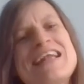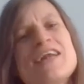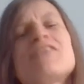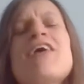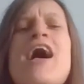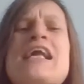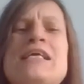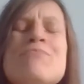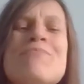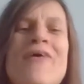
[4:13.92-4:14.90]
little
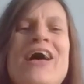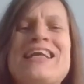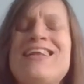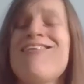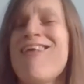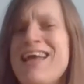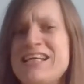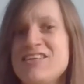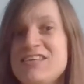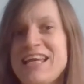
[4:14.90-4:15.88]
tiny minor
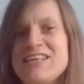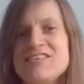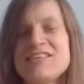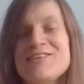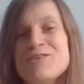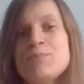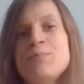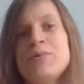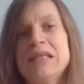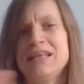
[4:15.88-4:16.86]
line changes,
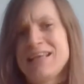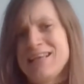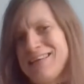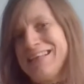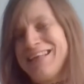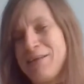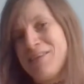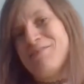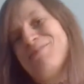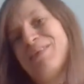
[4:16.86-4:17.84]
but they
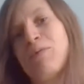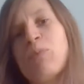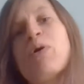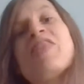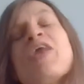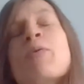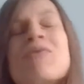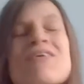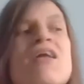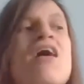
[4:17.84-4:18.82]
they they, they
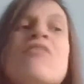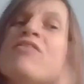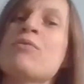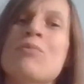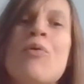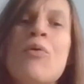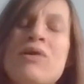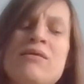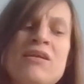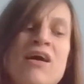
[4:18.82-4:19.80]
were enough and they were
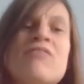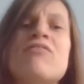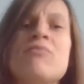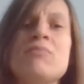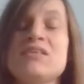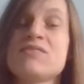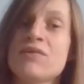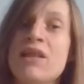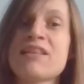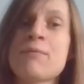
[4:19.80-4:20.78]
important enough for me to
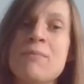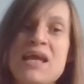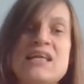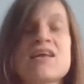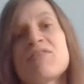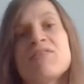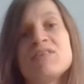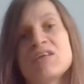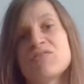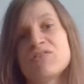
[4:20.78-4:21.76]
feel like they made enough of
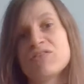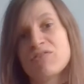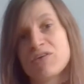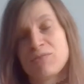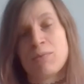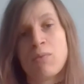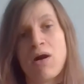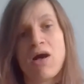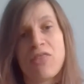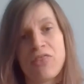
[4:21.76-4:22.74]
a difference for it to be
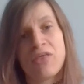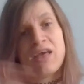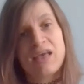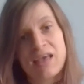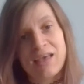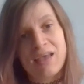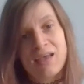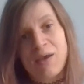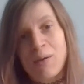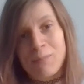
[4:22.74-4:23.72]
worth
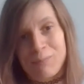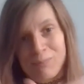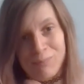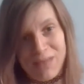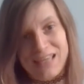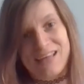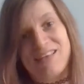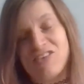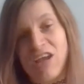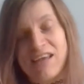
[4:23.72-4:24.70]

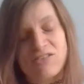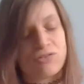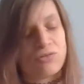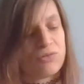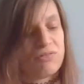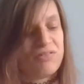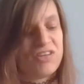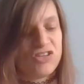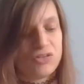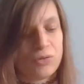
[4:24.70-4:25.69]
making the change sort of
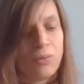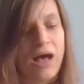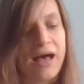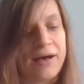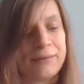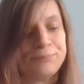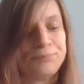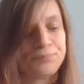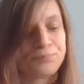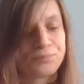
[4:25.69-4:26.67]
official.
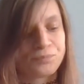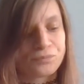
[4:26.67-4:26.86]
Um,